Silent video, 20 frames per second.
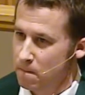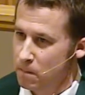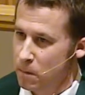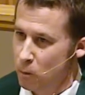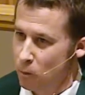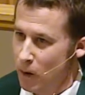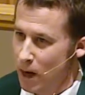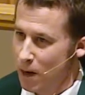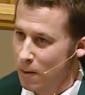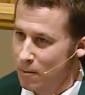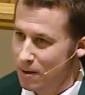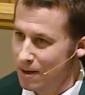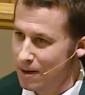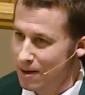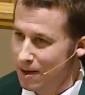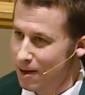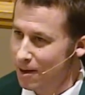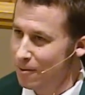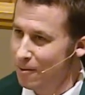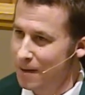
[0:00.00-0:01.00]
But where we're
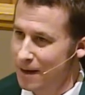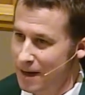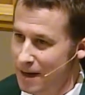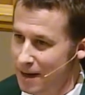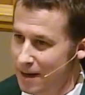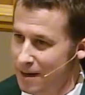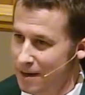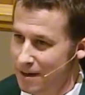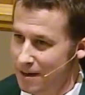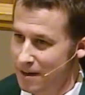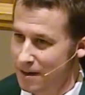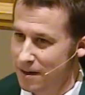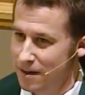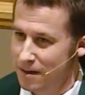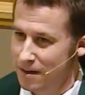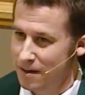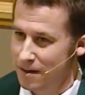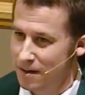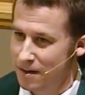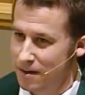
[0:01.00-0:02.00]
going,
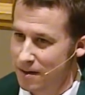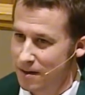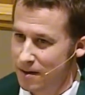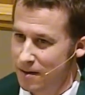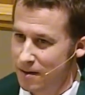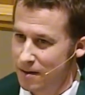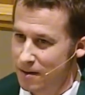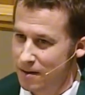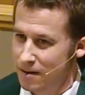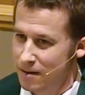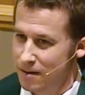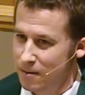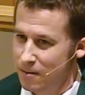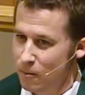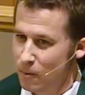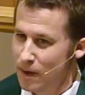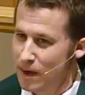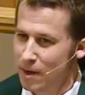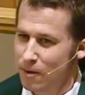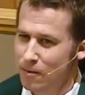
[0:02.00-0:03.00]

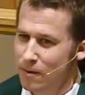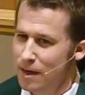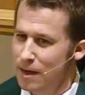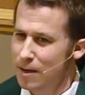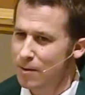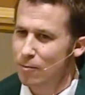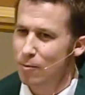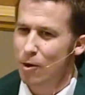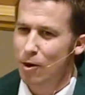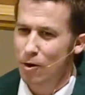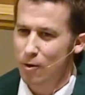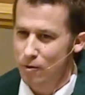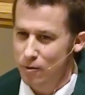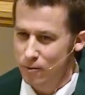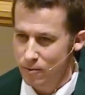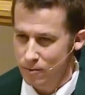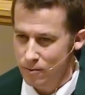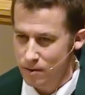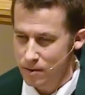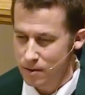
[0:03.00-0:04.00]
we don't need
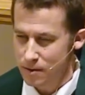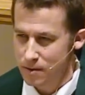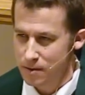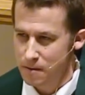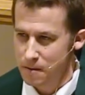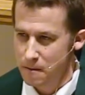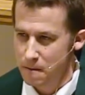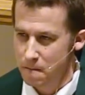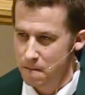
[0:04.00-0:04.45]
roads.